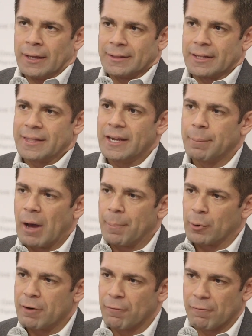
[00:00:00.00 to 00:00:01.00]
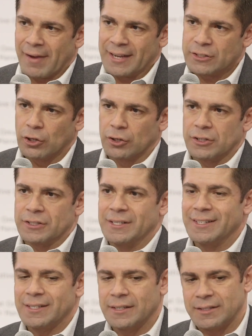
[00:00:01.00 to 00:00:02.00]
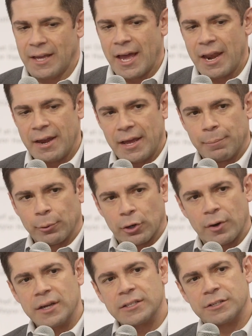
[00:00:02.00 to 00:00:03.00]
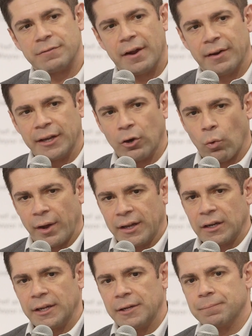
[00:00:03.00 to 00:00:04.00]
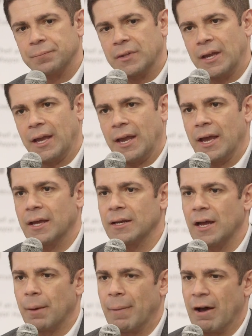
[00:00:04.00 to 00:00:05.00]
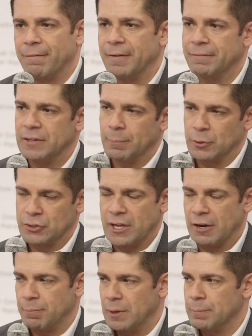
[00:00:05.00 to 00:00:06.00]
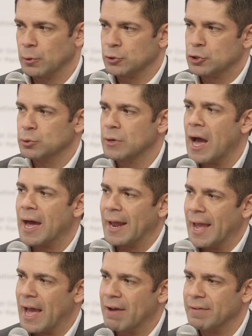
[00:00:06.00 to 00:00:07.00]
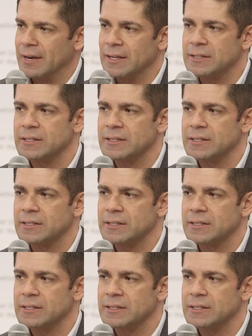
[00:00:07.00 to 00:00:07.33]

The thing about peripheral vascular disease is it progresses very quickly, and about 50% of people do not have any